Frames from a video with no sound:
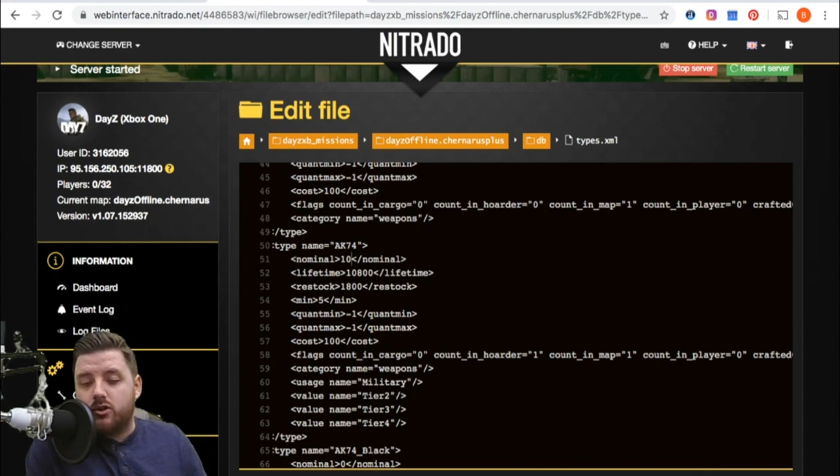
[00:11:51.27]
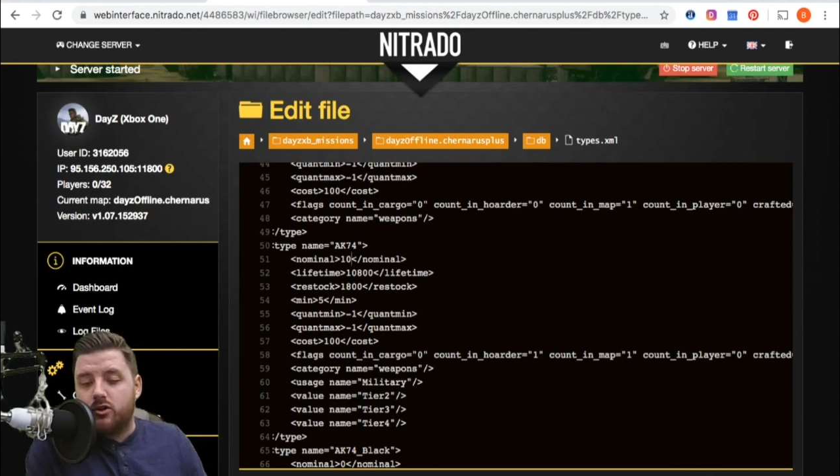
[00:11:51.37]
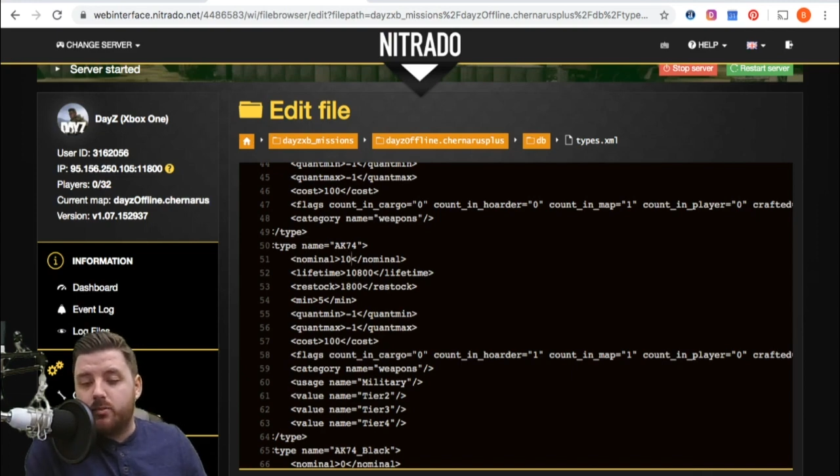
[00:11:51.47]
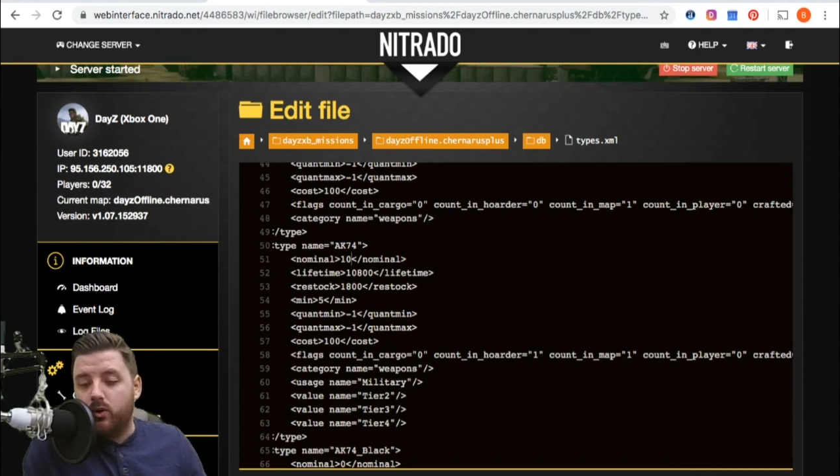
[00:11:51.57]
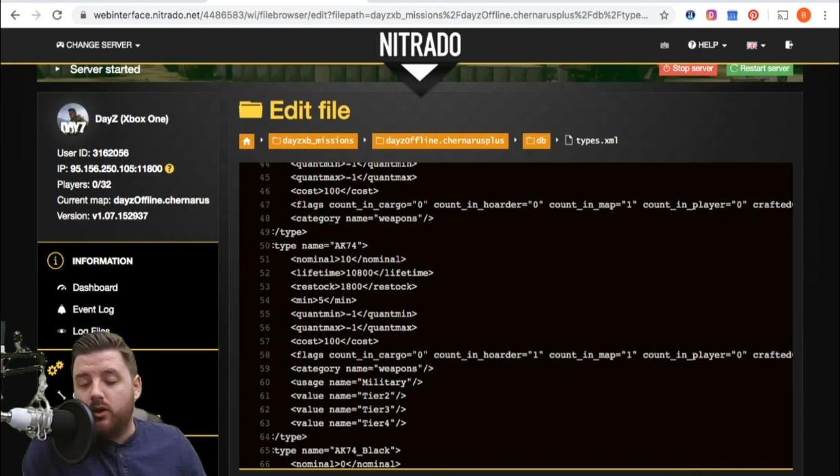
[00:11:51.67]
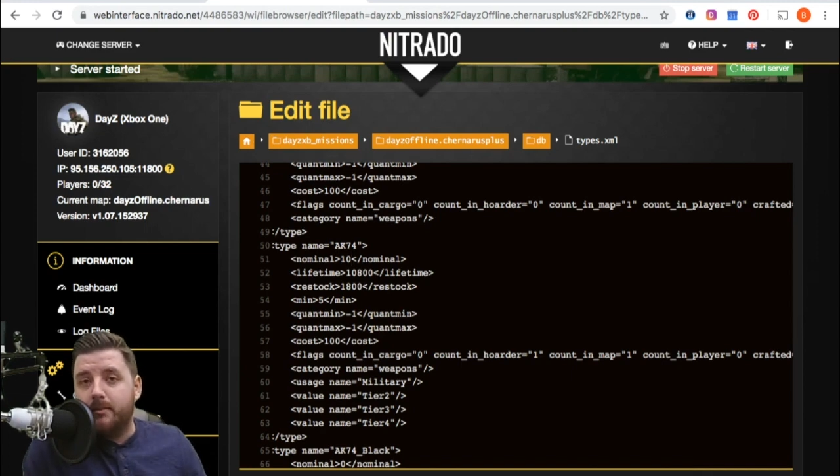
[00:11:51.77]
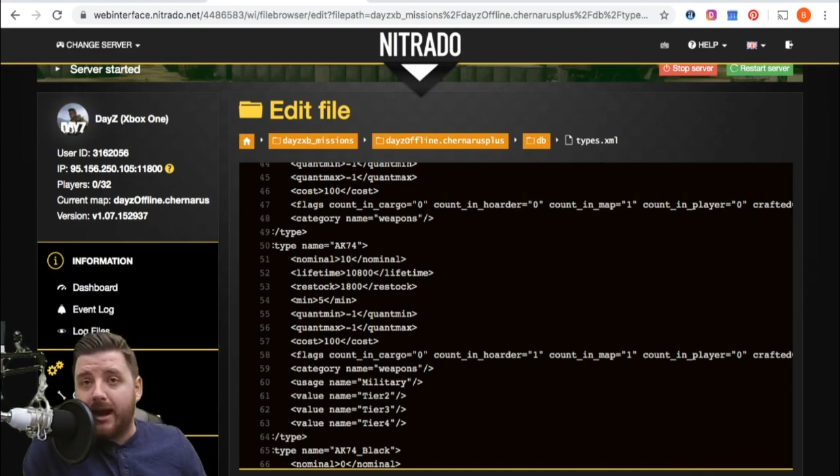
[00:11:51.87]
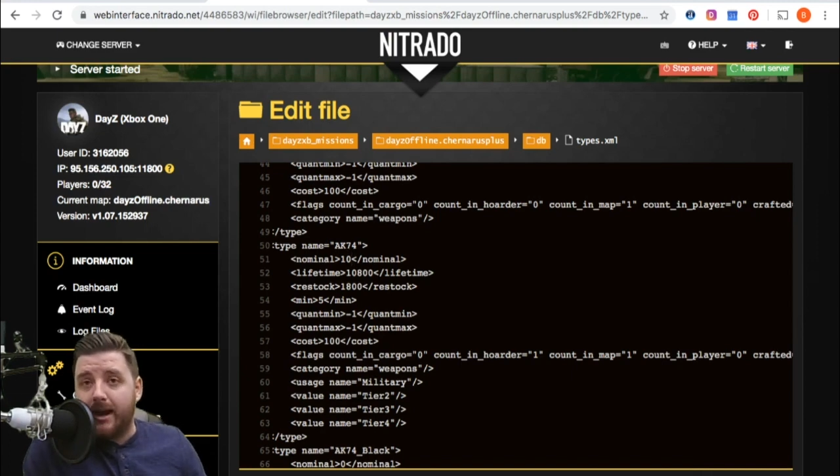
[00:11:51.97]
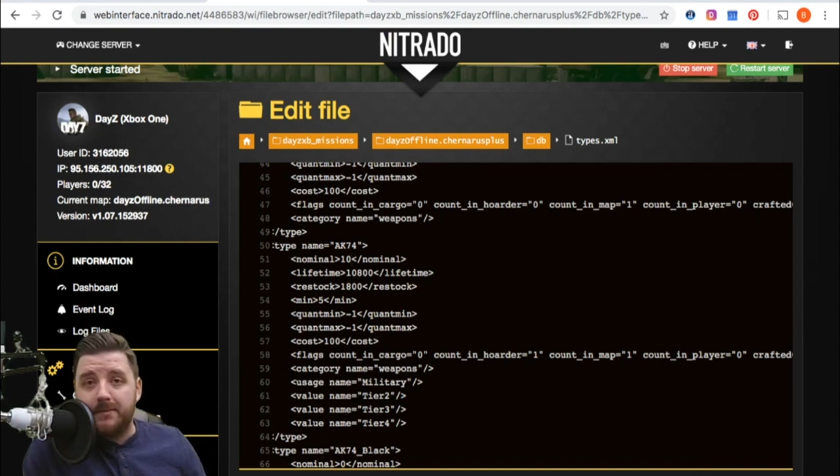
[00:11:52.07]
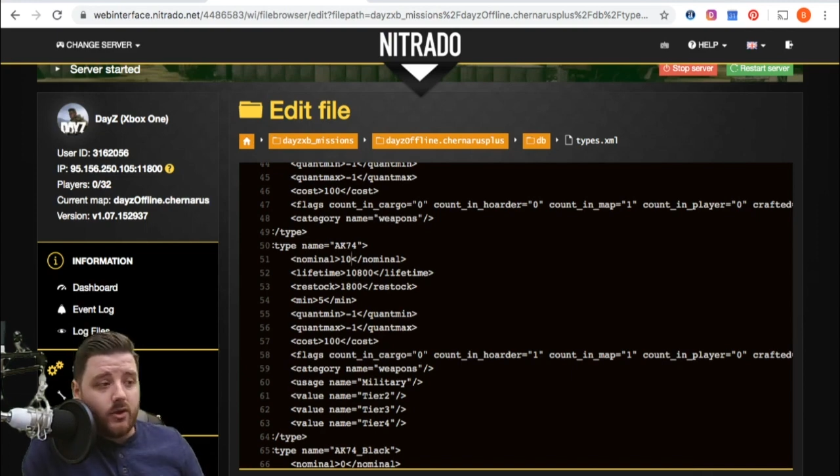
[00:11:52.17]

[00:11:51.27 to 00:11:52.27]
should spawn on the map.